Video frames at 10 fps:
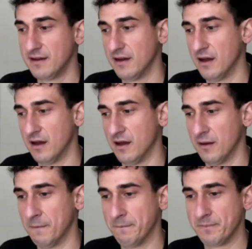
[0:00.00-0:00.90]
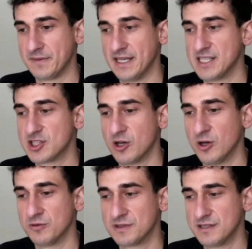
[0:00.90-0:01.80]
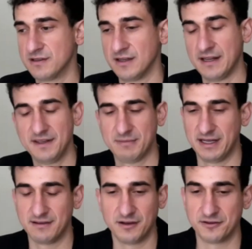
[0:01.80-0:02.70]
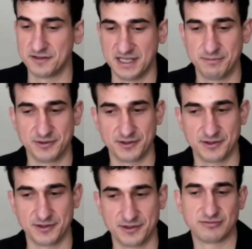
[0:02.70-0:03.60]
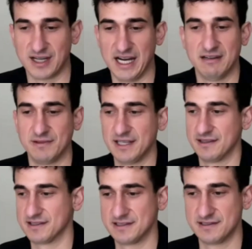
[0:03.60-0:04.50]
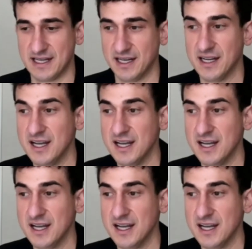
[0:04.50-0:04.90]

Um, and so to, and I think my other examples are kind of like this, is that